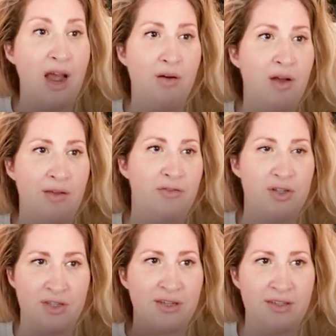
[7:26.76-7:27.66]
now
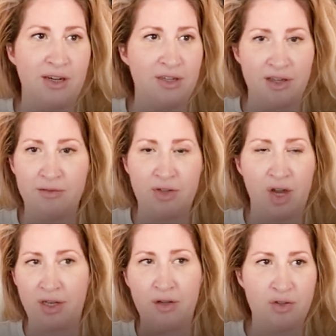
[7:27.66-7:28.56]
after 6 years and
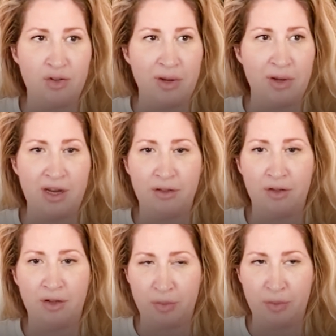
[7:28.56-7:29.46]
talking to so many
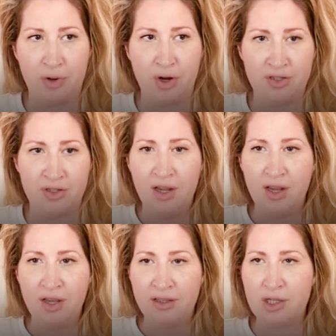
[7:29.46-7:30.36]
other entrepreneurs.
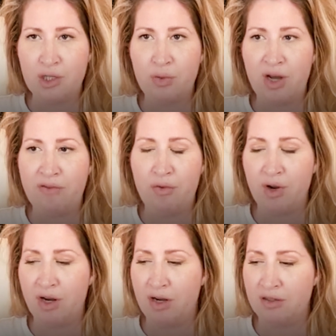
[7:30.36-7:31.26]
This is what
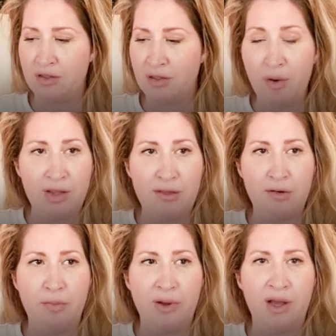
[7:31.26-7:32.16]
everyone's going
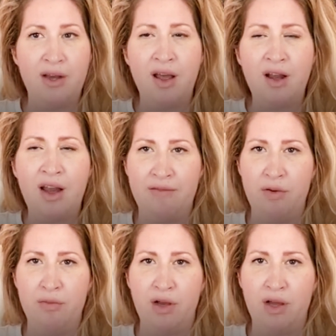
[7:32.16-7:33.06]
through, but not
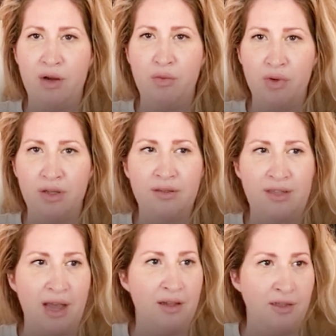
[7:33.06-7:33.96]
everyone will
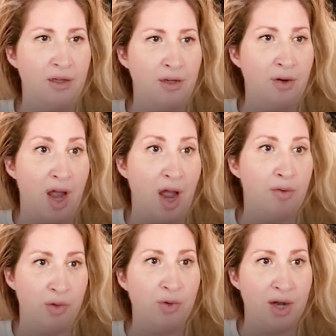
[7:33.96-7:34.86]
tell you
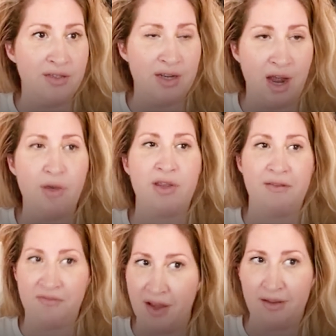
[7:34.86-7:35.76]
how it was and how
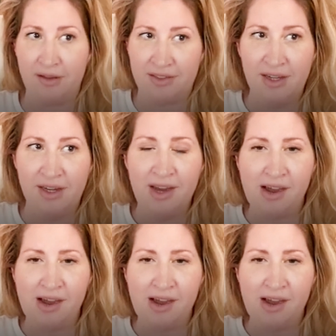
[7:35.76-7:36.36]
they felt.